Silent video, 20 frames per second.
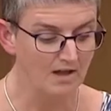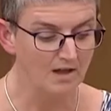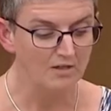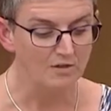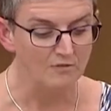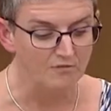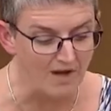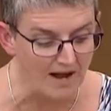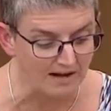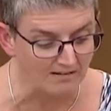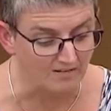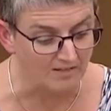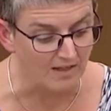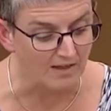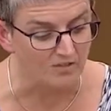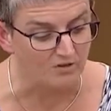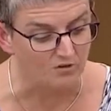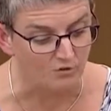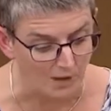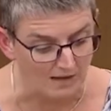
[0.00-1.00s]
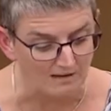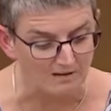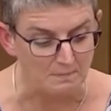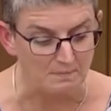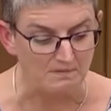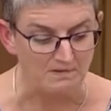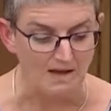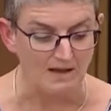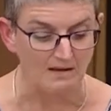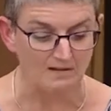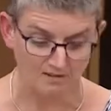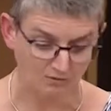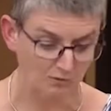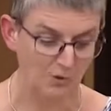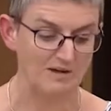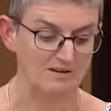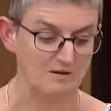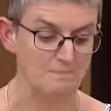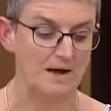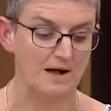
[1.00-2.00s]
The fact that the
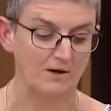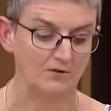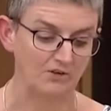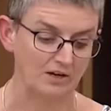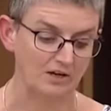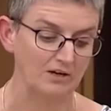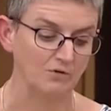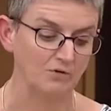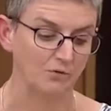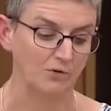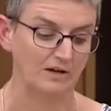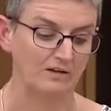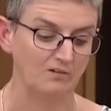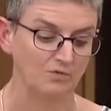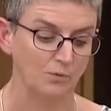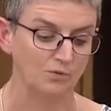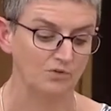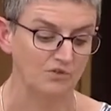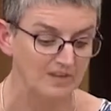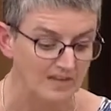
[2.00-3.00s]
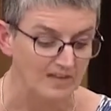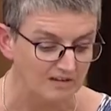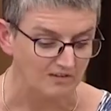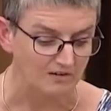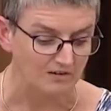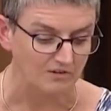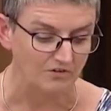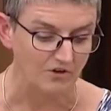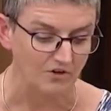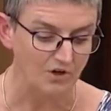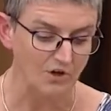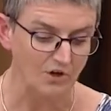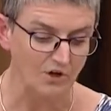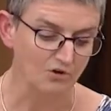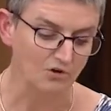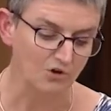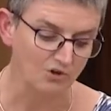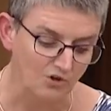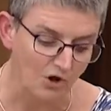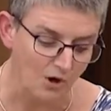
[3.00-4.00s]
£20 increase was needed
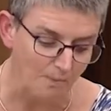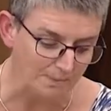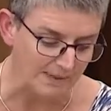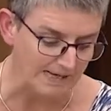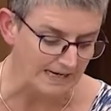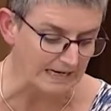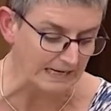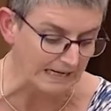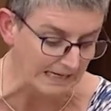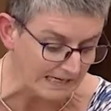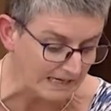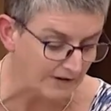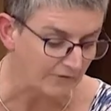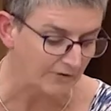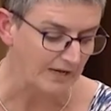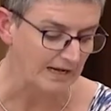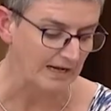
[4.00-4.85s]
could not be a clearer